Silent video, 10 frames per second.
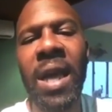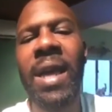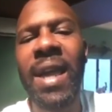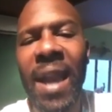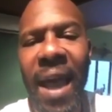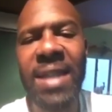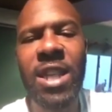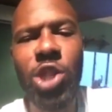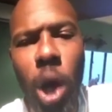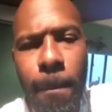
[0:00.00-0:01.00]
Killer is
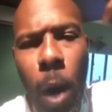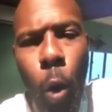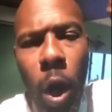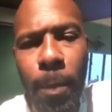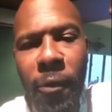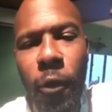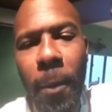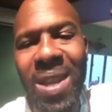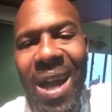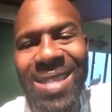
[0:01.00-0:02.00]
the number one
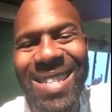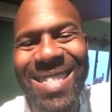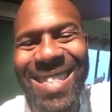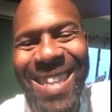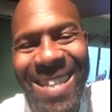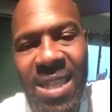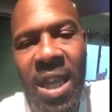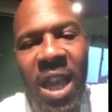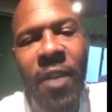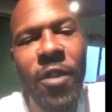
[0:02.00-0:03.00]
performing artist to date.
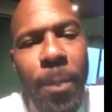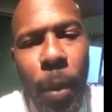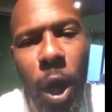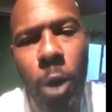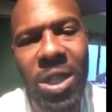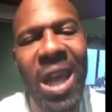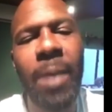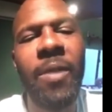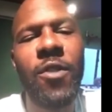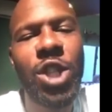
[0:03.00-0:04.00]
If he pull out, it had to
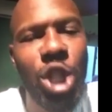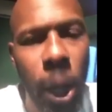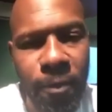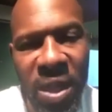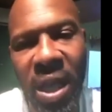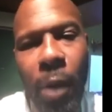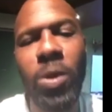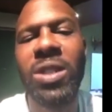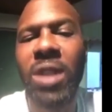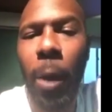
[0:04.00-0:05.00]
be for something. Are we
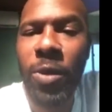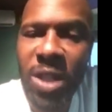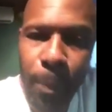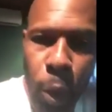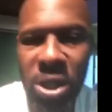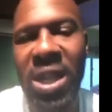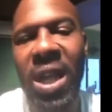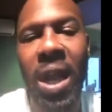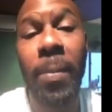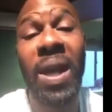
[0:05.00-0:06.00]
supporting
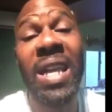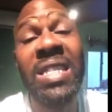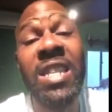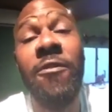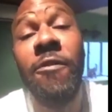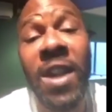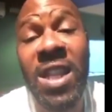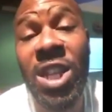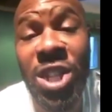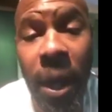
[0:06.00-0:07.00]
Killer because he's the
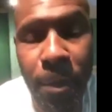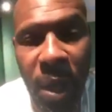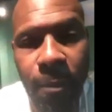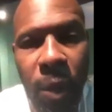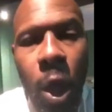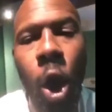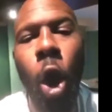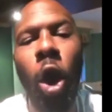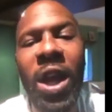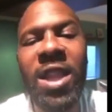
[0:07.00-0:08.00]
defending champion?
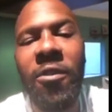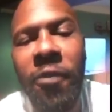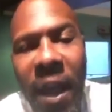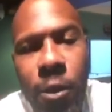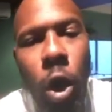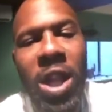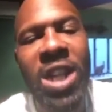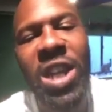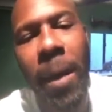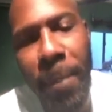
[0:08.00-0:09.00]
All you defend, all your
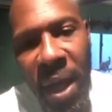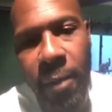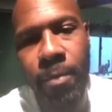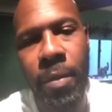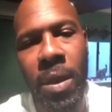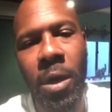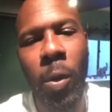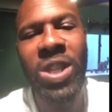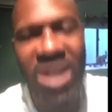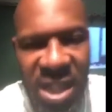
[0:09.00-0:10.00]
champion,
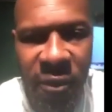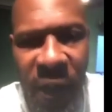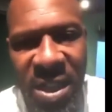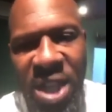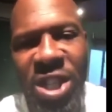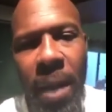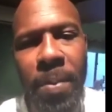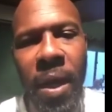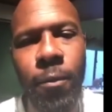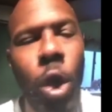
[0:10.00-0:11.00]
which is the defending
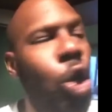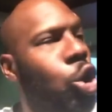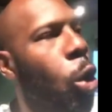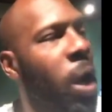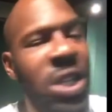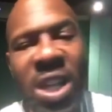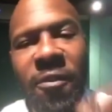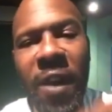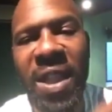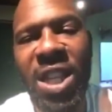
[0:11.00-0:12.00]
champion. Don't watch the
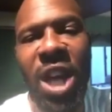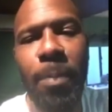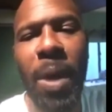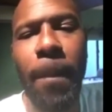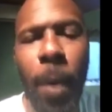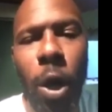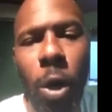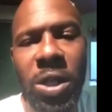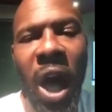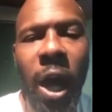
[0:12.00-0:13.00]
defending champion pull
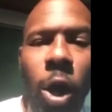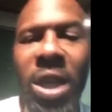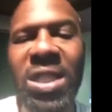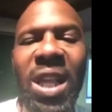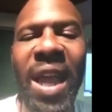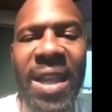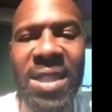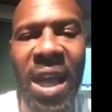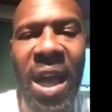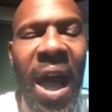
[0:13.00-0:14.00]
out and all you still
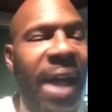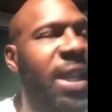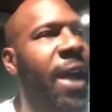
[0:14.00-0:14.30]
enter, and then